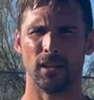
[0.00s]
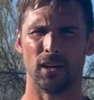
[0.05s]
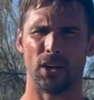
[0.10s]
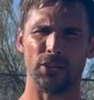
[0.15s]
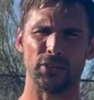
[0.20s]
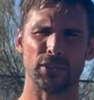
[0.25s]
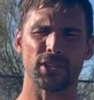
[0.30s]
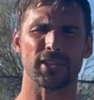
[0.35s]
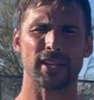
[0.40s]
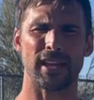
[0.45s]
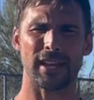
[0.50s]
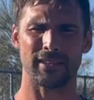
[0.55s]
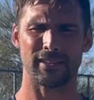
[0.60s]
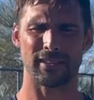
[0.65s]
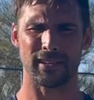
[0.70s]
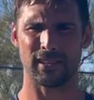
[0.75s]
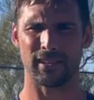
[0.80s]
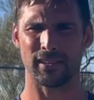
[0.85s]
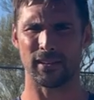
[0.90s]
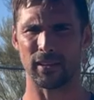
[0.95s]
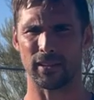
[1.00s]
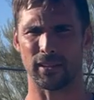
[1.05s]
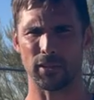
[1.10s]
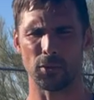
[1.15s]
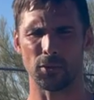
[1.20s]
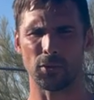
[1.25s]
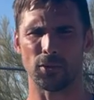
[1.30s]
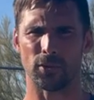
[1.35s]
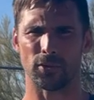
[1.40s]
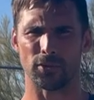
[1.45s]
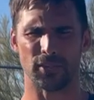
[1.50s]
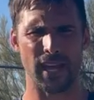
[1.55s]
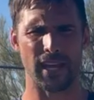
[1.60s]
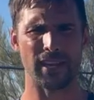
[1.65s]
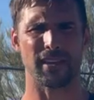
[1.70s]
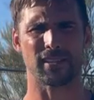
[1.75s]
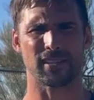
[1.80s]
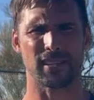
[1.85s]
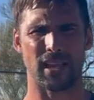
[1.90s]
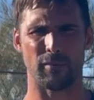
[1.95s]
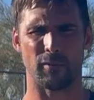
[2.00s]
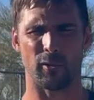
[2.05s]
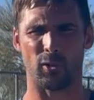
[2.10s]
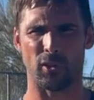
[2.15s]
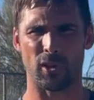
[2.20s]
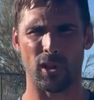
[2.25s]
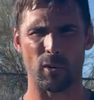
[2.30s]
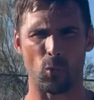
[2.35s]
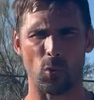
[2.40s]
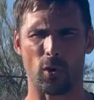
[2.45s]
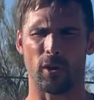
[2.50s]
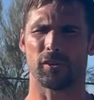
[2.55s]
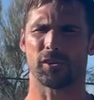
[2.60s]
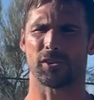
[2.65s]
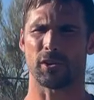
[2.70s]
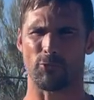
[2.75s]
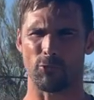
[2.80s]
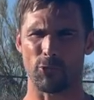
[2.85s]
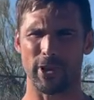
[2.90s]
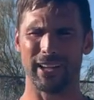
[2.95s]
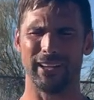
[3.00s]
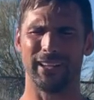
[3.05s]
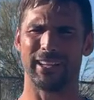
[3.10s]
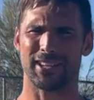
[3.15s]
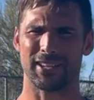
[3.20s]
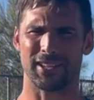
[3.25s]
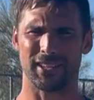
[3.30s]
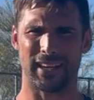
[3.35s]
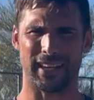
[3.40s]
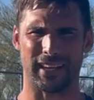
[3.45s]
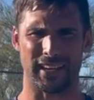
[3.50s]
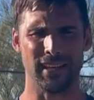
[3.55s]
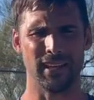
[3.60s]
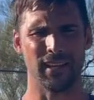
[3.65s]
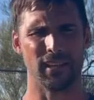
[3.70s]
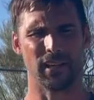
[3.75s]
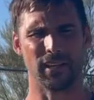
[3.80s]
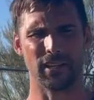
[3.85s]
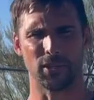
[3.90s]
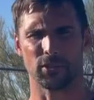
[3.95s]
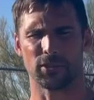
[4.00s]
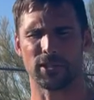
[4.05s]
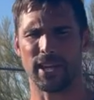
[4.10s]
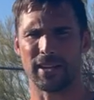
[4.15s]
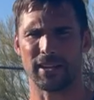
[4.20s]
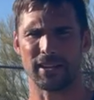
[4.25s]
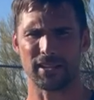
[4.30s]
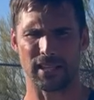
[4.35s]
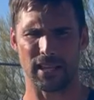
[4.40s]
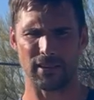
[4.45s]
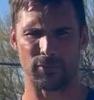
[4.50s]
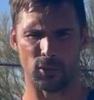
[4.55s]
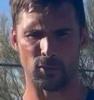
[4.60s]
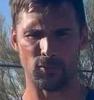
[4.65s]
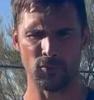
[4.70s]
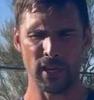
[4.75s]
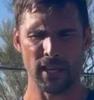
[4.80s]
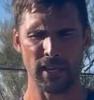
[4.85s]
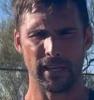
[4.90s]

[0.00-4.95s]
Understanding your tennis level and what's realistic at your tennis level